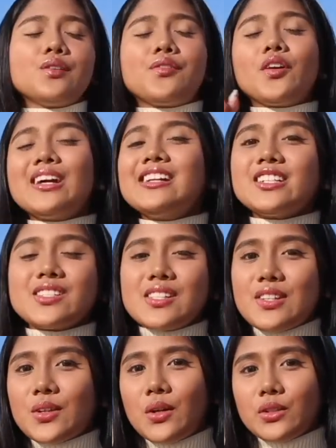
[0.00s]
if you're interested
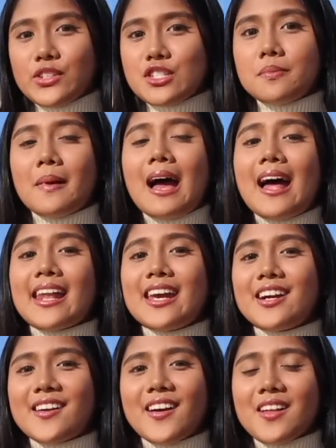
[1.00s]
to go to Japan,
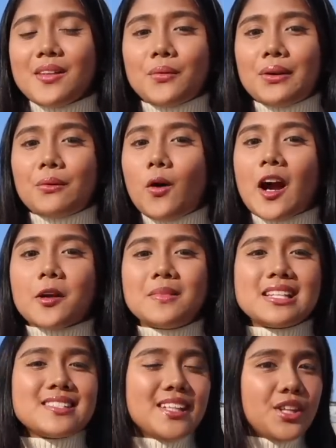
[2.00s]
here are the
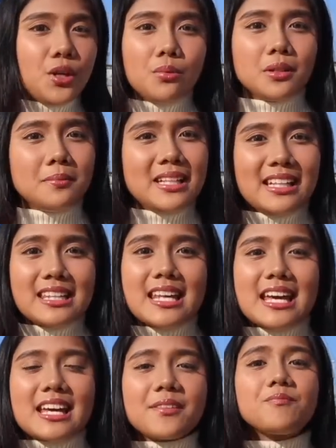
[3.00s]
requirements that you will be needing.